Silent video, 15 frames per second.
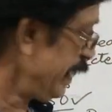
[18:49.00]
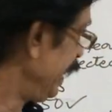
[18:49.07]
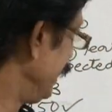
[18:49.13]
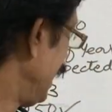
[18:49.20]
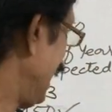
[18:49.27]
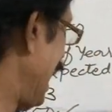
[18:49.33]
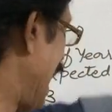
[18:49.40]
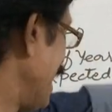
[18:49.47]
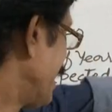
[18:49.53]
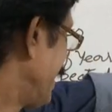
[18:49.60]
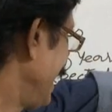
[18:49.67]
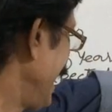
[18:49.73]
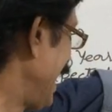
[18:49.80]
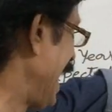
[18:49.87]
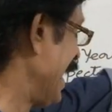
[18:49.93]
In the
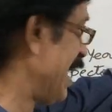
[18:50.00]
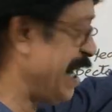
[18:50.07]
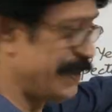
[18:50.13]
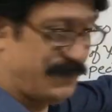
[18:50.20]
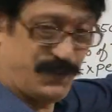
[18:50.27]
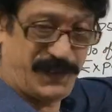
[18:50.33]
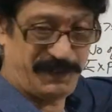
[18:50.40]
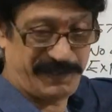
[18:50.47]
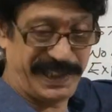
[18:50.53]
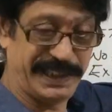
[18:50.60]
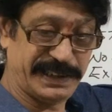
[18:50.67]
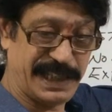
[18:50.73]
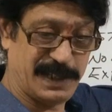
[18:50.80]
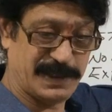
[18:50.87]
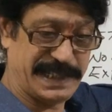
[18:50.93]
last year I got
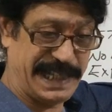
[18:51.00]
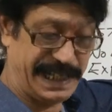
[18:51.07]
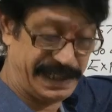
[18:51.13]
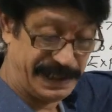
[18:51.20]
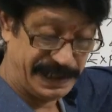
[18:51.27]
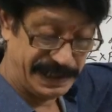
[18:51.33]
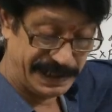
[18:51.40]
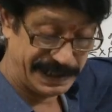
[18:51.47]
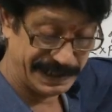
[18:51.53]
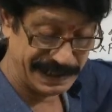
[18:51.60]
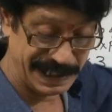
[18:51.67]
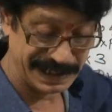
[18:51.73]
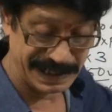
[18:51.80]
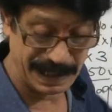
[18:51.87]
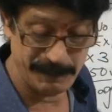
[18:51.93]
15,000. In
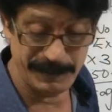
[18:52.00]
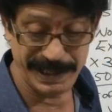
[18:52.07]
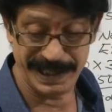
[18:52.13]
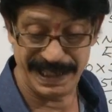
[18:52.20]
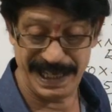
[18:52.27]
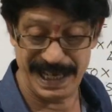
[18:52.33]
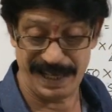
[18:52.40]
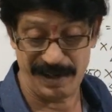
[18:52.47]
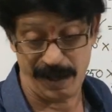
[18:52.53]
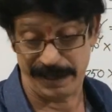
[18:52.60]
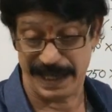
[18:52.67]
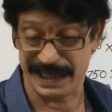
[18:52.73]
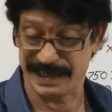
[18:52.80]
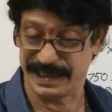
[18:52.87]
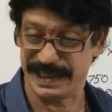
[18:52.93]
the coming year
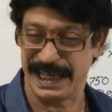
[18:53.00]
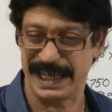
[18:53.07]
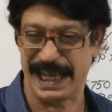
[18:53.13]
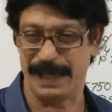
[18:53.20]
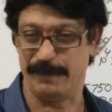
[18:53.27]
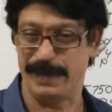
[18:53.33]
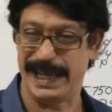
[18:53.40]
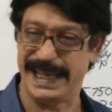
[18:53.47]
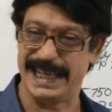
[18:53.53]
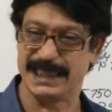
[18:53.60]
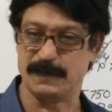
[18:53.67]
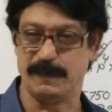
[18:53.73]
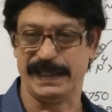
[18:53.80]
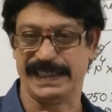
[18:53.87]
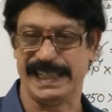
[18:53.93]
or next year I may
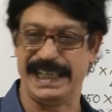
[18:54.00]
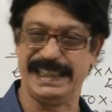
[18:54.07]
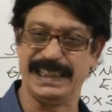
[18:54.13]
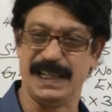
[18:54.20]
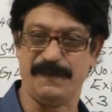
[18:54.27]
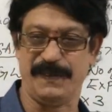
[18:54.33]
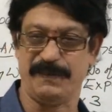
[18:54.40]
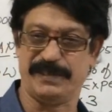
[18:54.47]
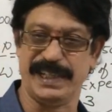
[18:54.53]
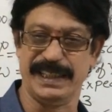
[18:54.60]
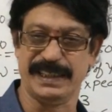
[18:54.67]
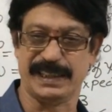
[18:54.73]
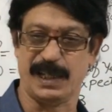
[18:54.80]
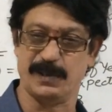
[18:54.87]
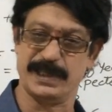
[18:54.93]
expect either
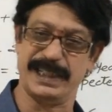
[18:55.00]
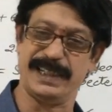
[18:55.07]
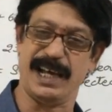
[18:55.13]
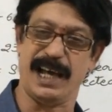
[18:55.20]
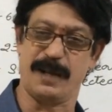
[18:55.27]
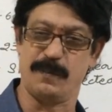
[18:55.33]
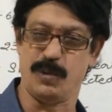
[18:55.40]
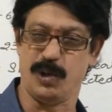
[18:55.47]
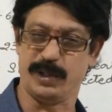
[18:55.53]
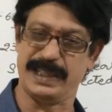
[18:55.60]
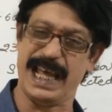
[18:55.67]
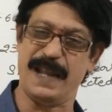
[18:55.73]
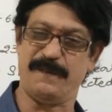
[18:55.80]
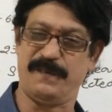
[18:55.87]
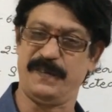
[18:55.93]
15,000 or more
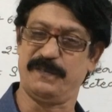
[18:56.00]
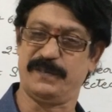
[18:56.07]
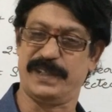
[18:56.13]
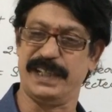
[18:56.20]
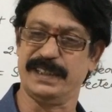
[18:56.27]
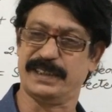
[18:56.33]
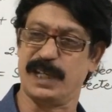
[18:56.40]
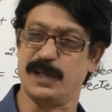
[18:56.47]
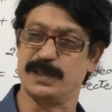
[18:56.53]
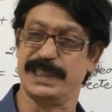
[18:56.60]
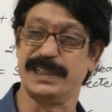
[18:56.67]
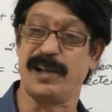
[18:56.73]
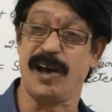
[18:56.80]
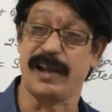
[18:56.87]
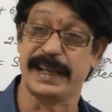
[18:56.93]
than
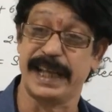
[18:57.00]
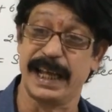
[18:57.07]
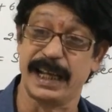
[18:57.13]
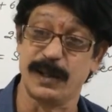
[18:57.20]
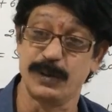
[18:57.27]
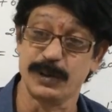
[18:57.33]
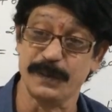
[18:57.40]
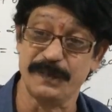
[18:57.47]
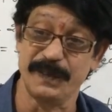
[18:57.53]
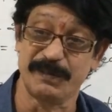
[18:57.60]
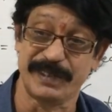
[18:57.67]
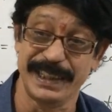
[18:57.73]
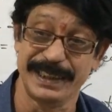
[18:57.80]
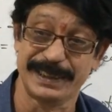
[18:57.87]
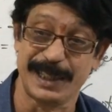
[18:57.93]
15,000 or around
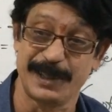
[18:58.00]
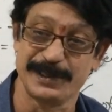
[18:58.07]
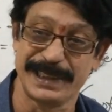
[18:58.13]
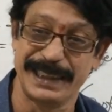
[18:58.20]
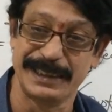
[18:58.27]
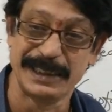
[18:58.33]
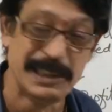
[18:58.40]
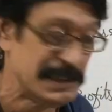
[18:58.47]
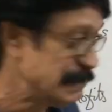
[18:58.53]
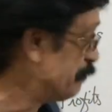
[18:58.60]
15,000